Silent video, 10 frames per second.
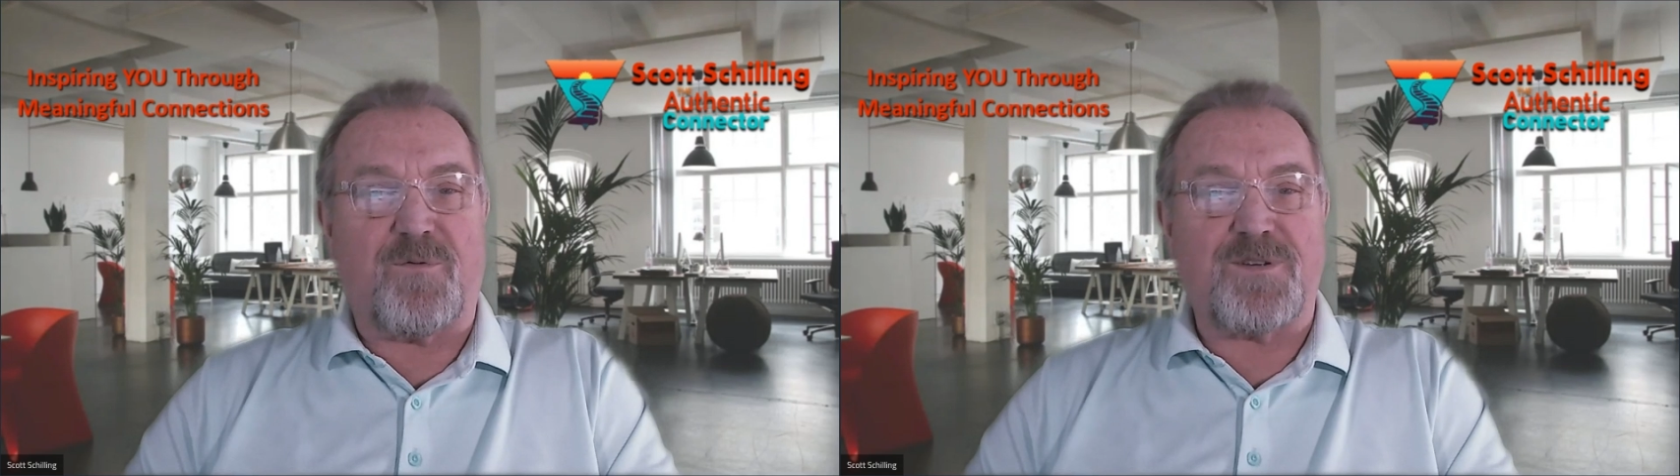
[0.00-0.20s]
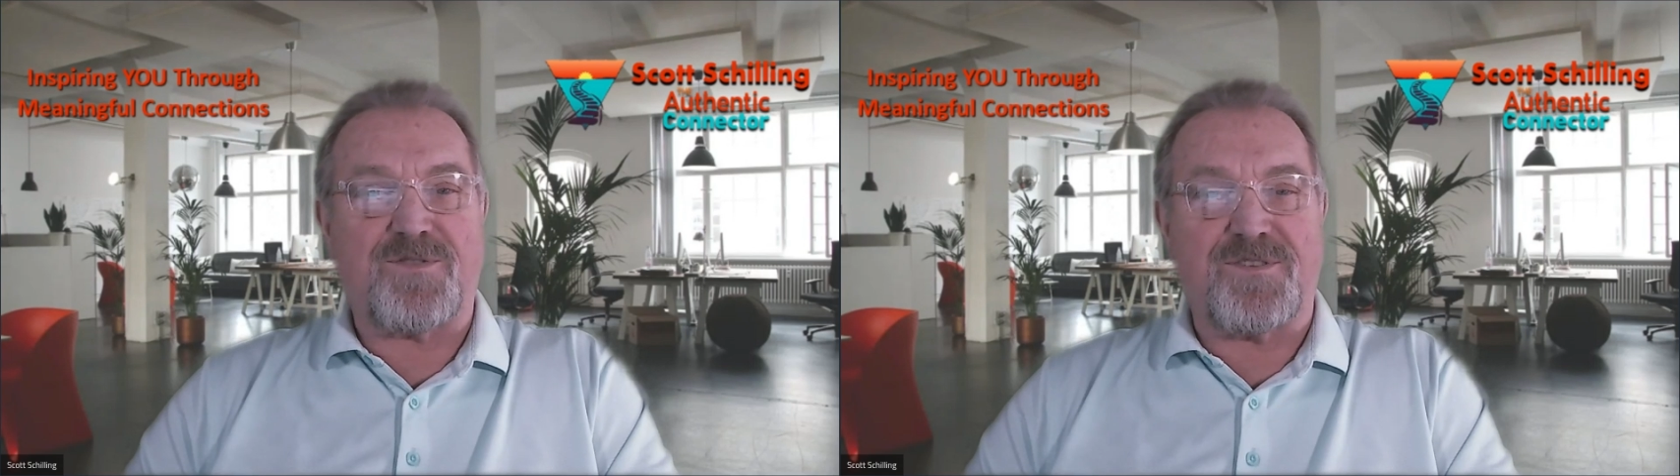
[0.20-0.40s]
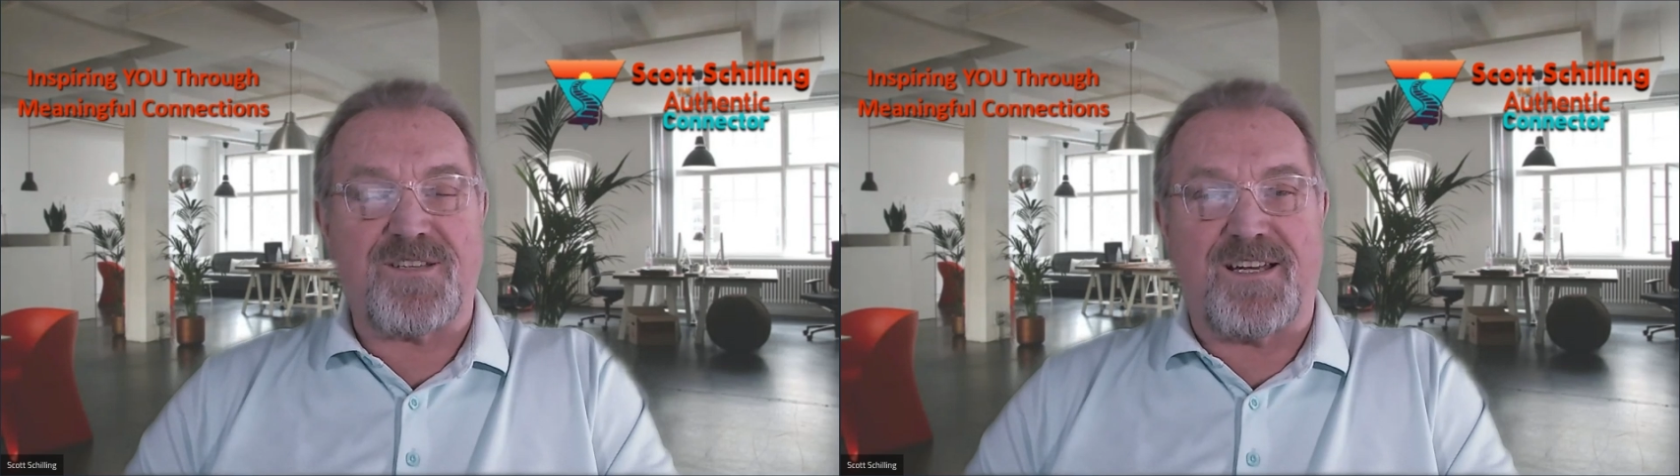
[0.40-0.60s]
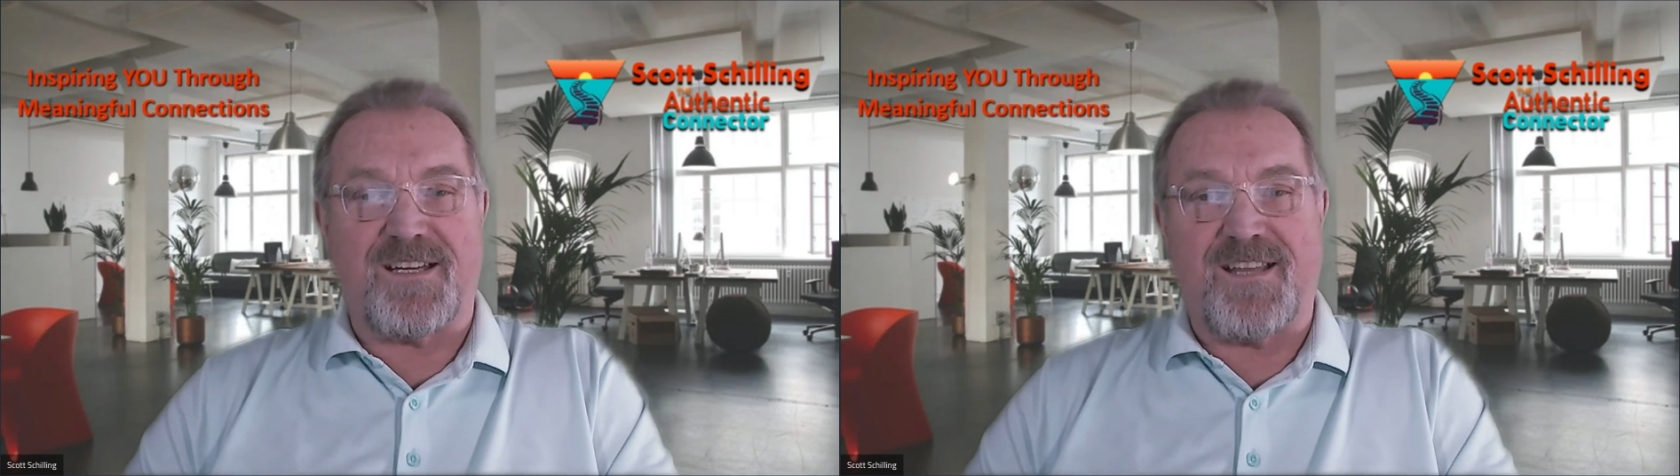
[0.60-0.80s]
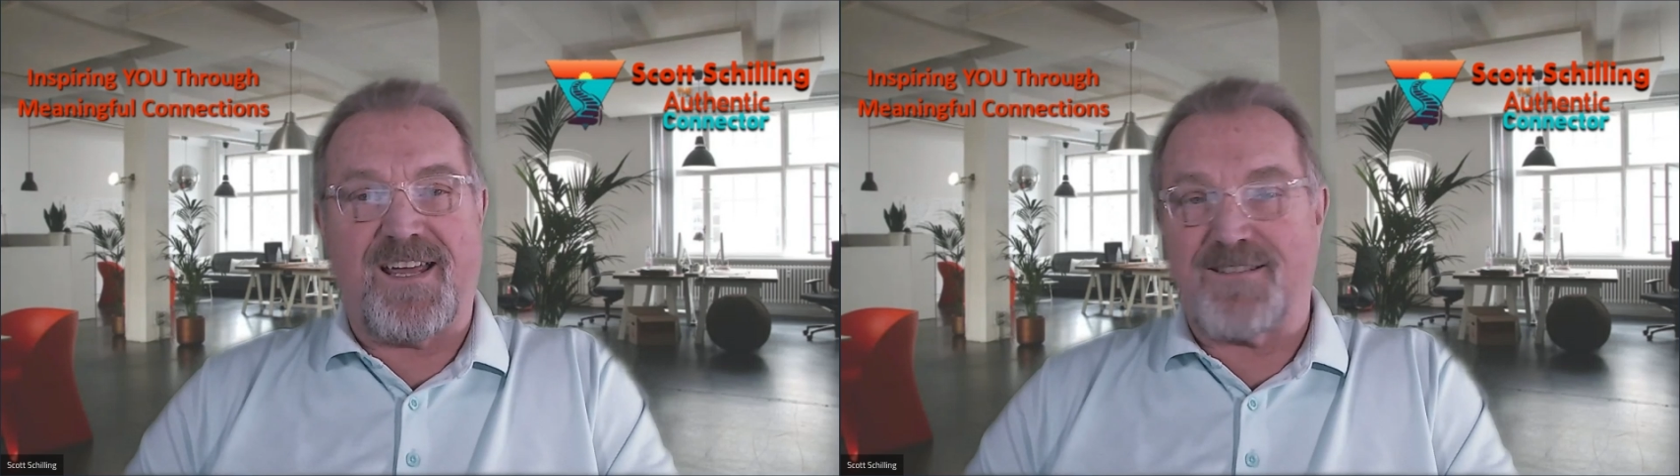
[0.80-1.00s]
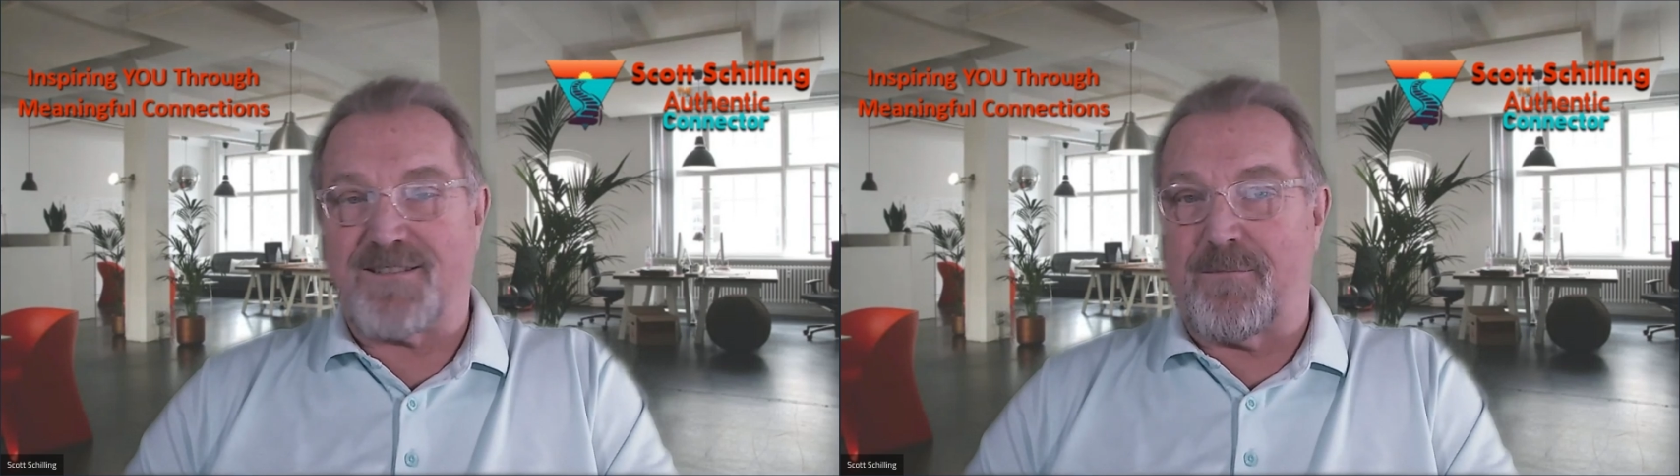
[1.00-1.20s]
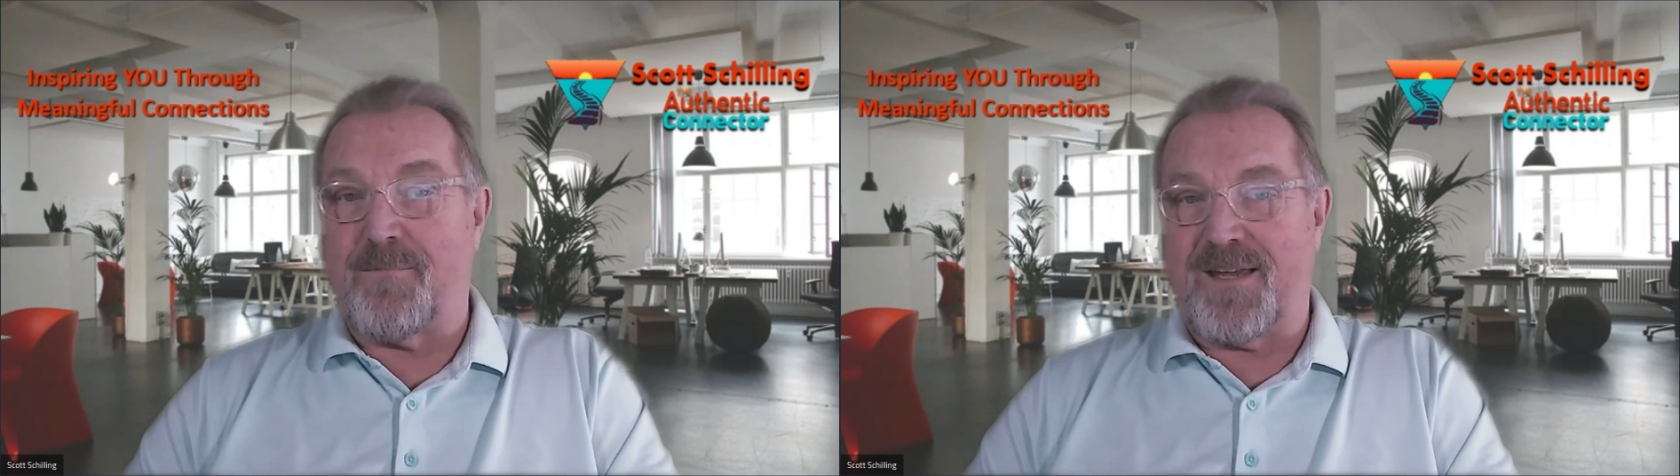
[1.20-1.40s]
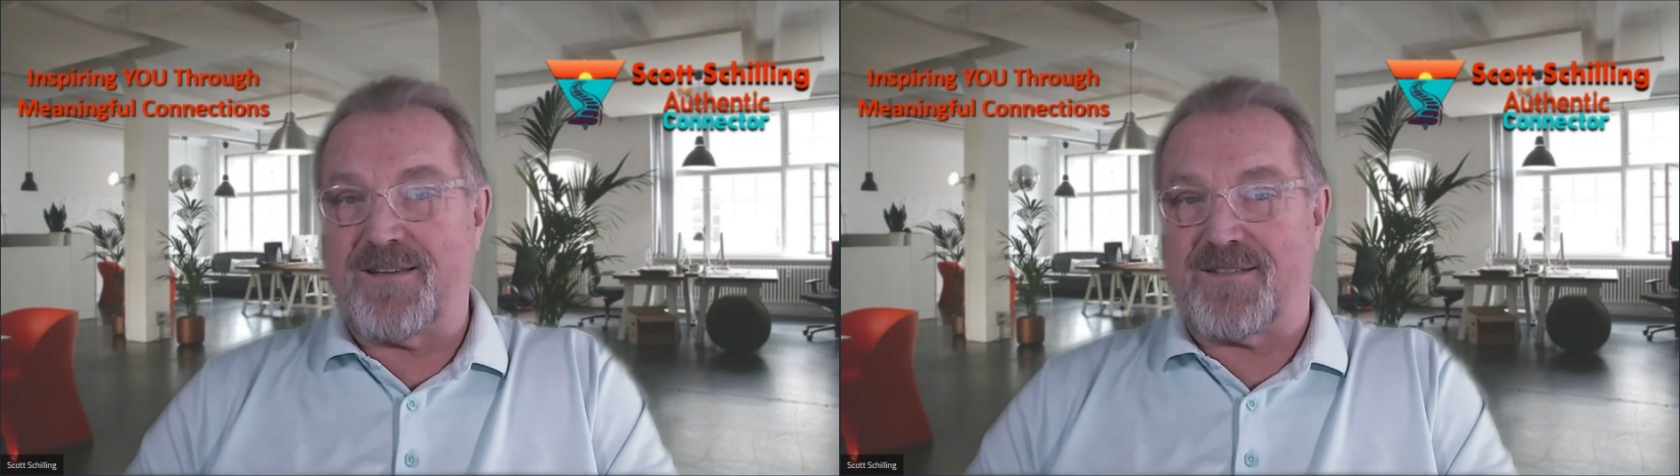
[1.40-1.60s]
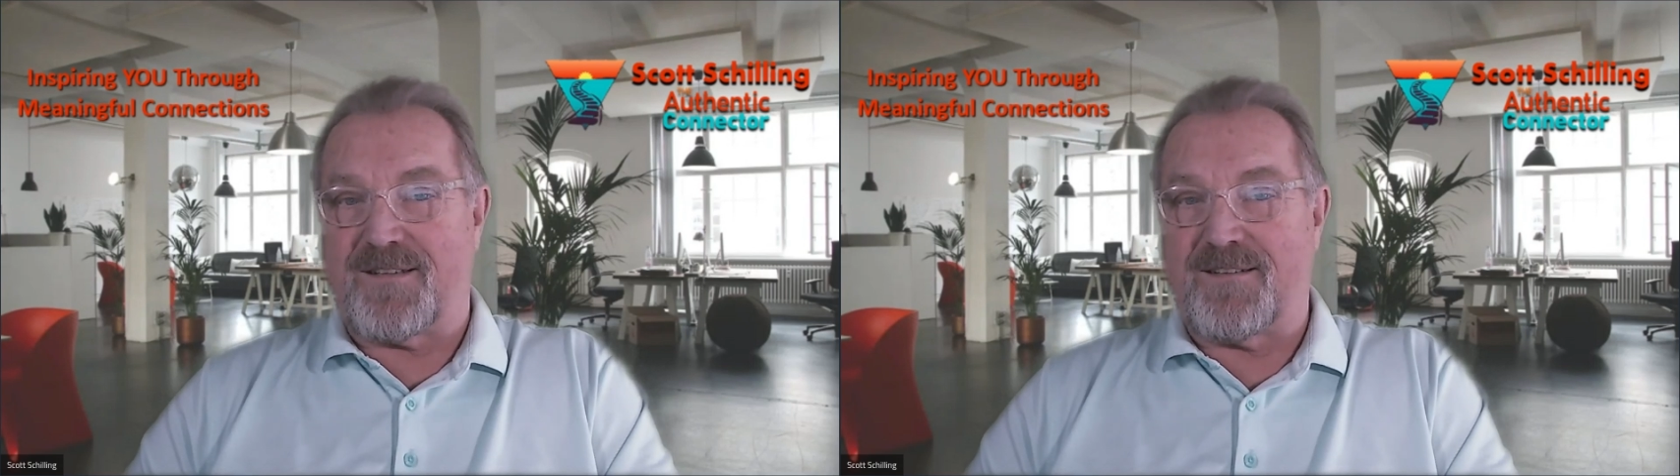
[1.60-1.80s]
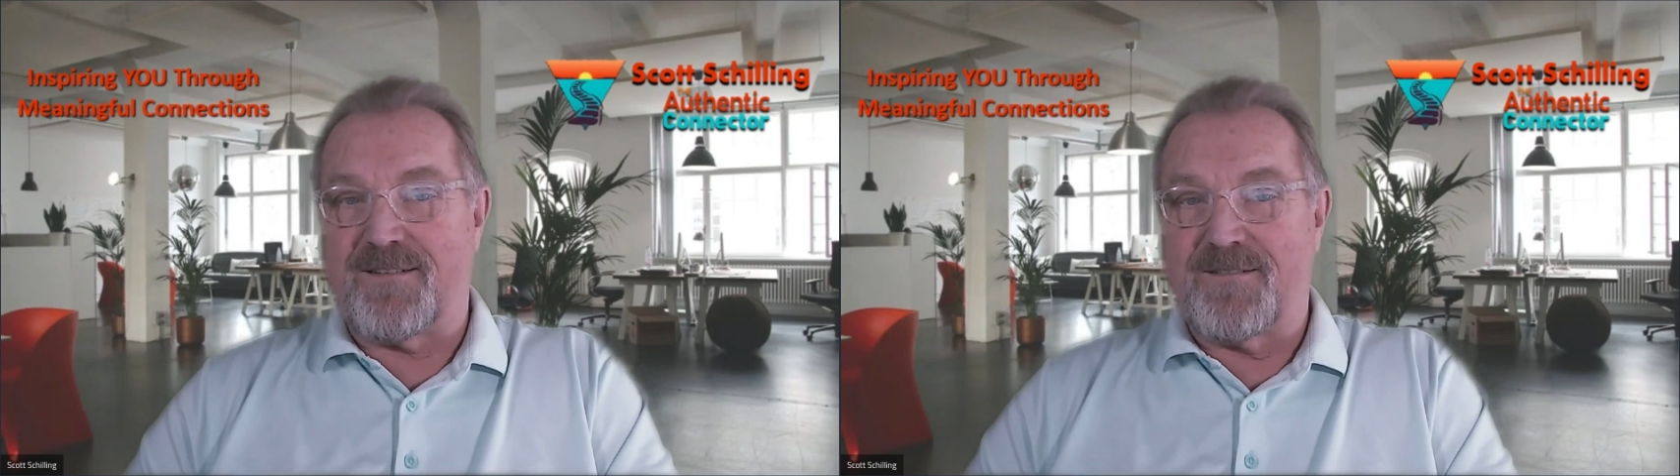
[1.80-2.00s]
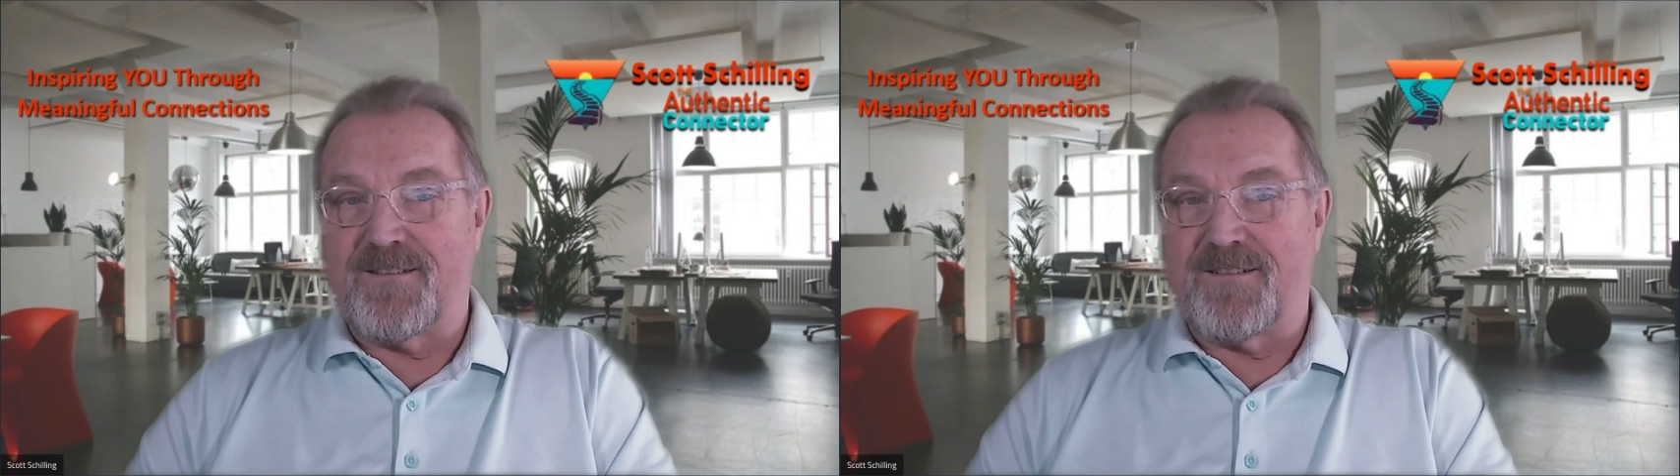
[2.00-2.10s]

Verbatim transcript: questions like that. It's amazing.